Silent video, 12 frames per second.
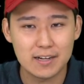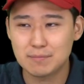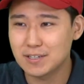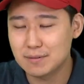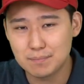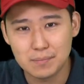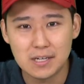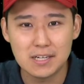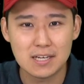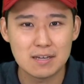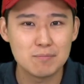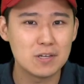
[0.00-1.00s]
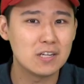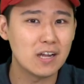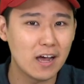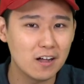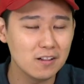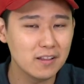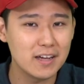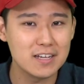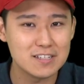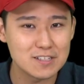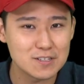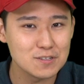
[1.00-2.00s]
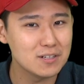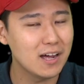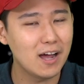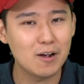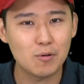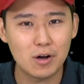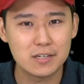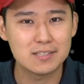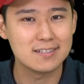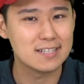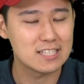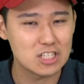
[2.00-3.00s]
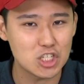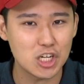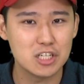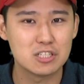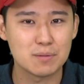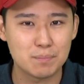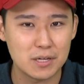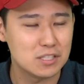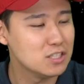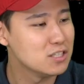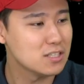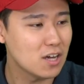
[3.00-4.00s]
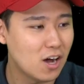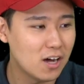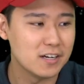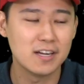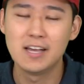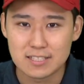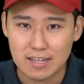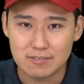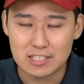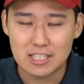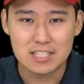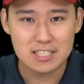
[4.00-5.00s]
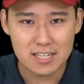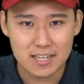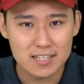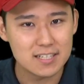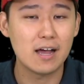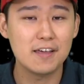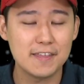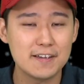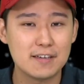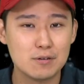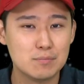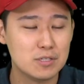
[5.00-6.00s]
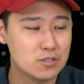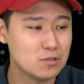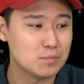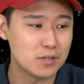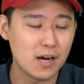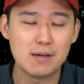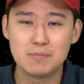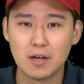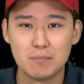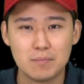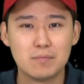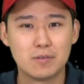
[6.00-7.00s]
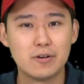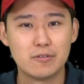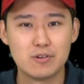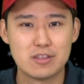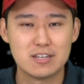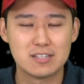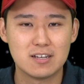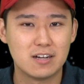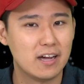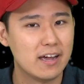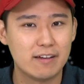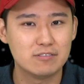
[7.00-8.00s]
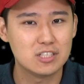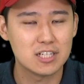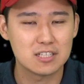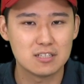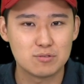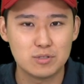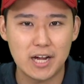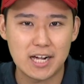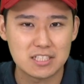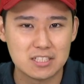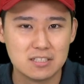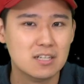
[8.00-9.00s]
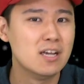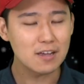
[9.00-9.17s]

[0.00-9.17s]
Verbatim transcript: I'm gonna meet him in LA soon. I want to exchange opinions on 17's hit. I think he would be super hyped up with this song. I haven't checked his reaction.